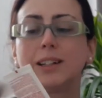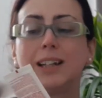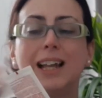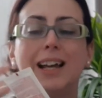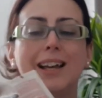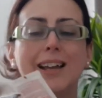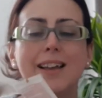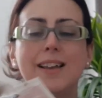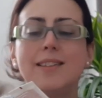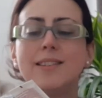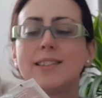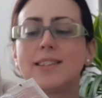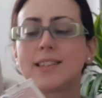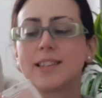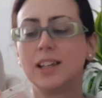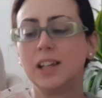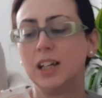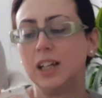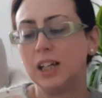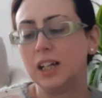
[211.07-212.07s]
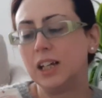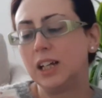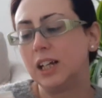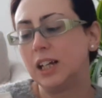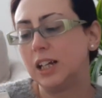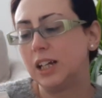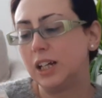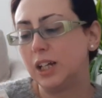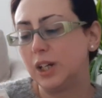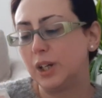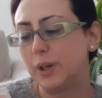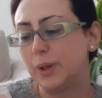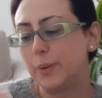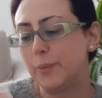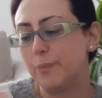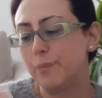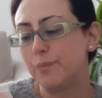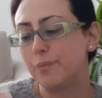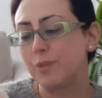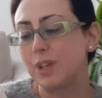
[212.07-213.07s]
Clarins,
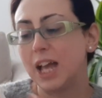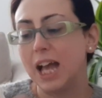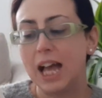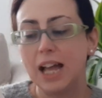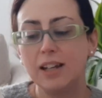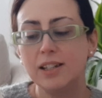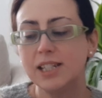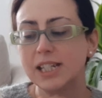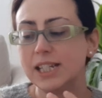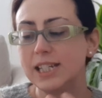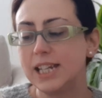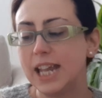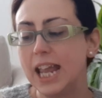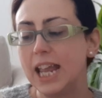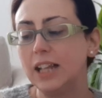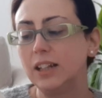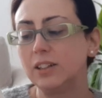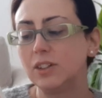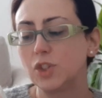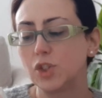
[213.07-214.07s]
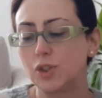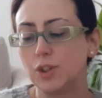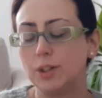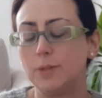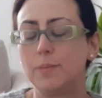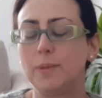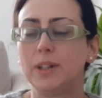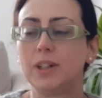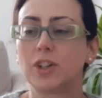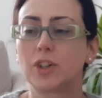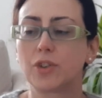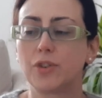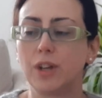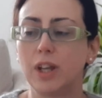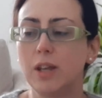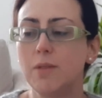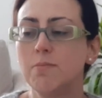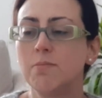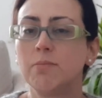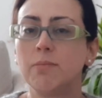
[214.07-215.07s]
um, hand and nail treatment
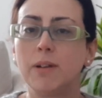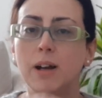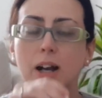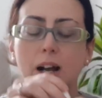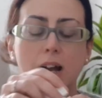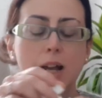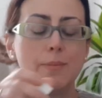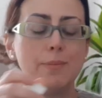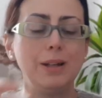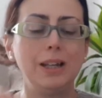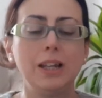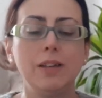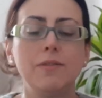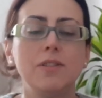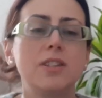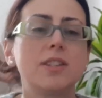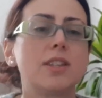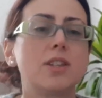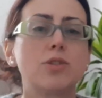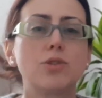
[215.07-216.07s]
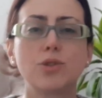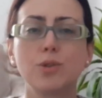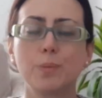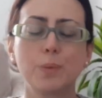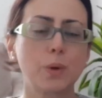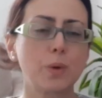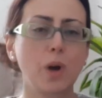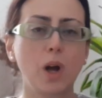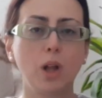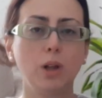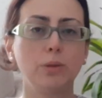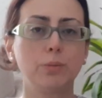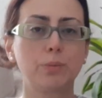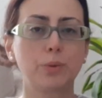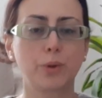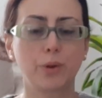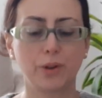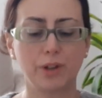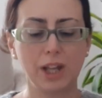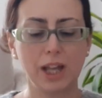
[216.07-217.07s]
cream. I believe it's a super old
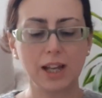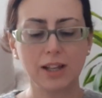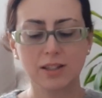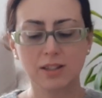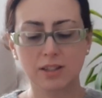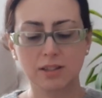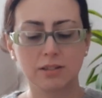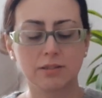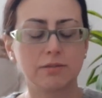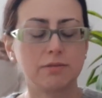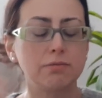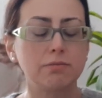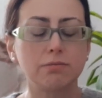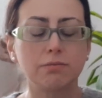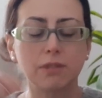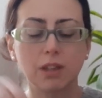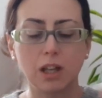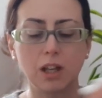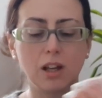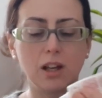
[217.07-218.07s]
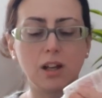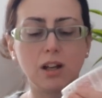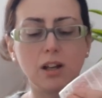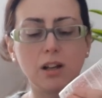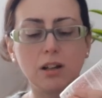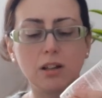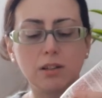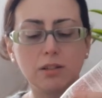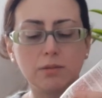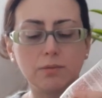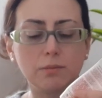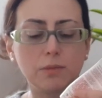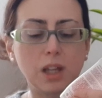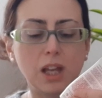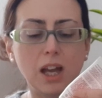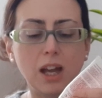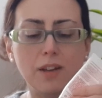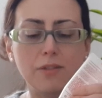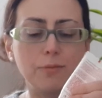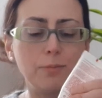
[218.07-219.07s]
product. Uh, they
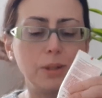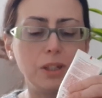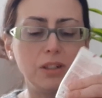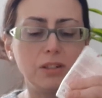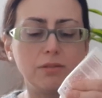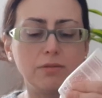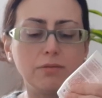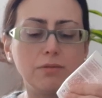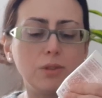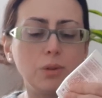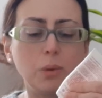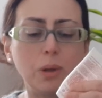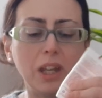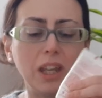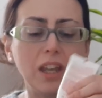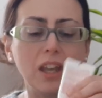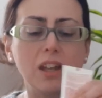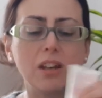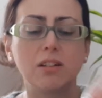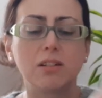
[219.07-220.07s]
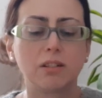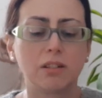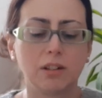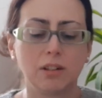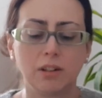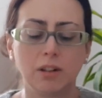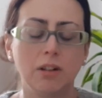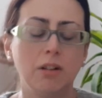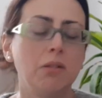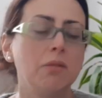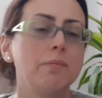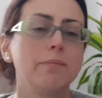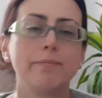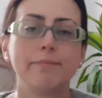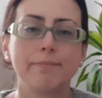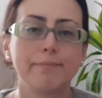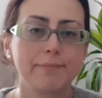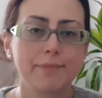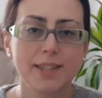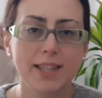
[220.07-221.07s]
have been doing it
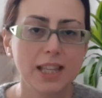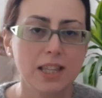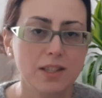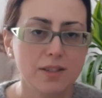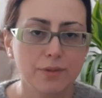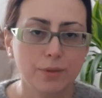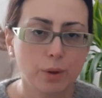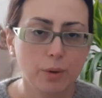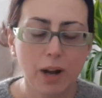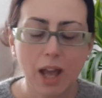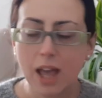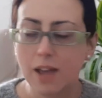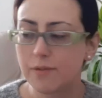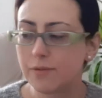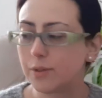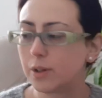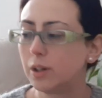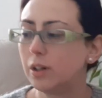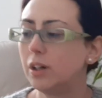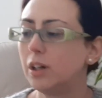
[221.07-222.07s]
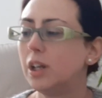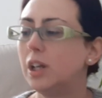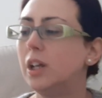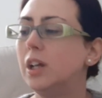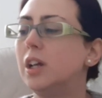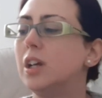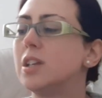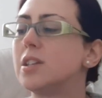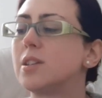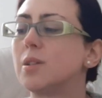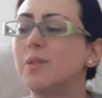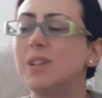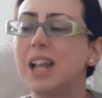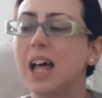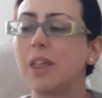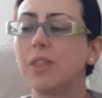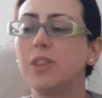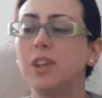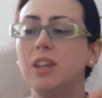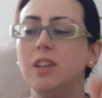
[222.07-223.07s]
since forever, so
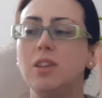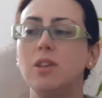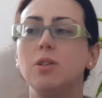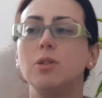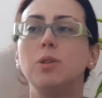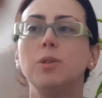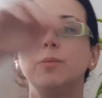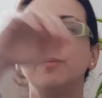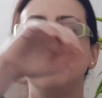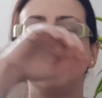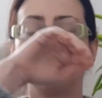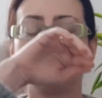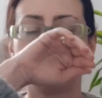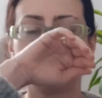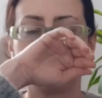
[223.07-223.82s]
nothing new.